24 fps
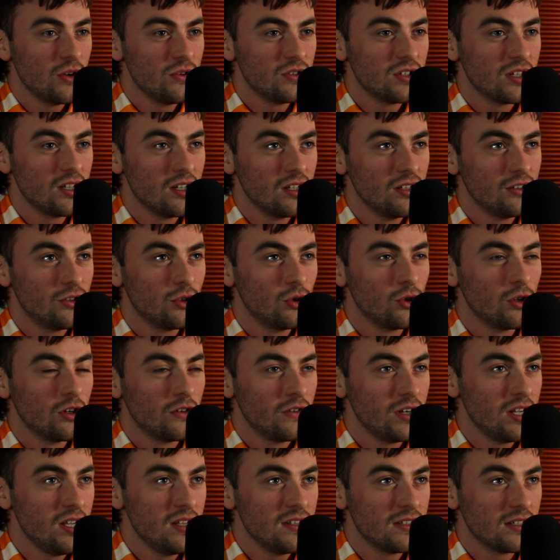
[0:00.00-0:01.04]
chose
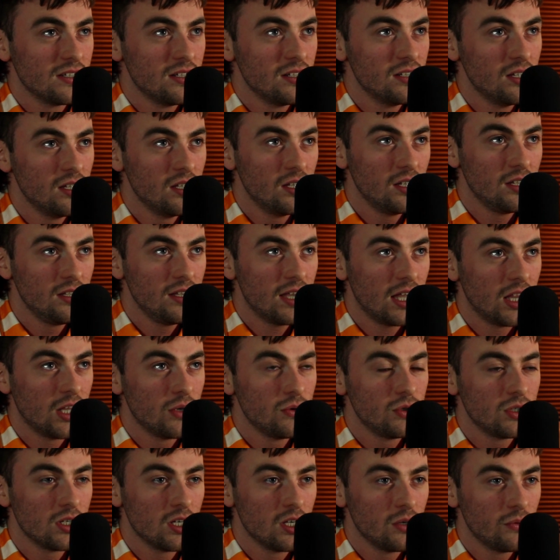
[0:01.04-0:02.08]
dungarees and a yellow
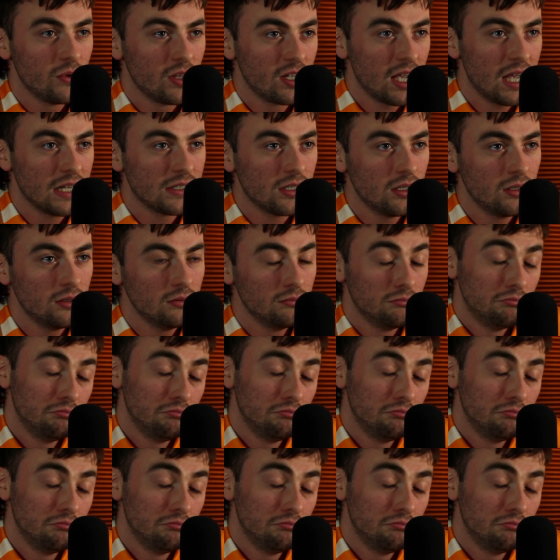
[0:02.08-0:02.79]
shirt with a cat on.